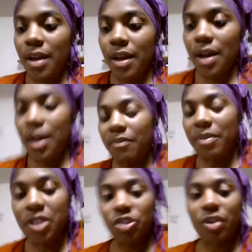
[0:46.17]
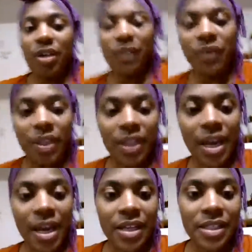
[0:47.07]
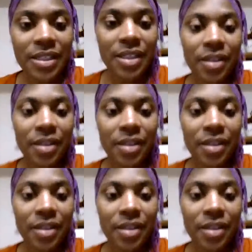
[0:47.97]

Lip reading: I've been trying for the last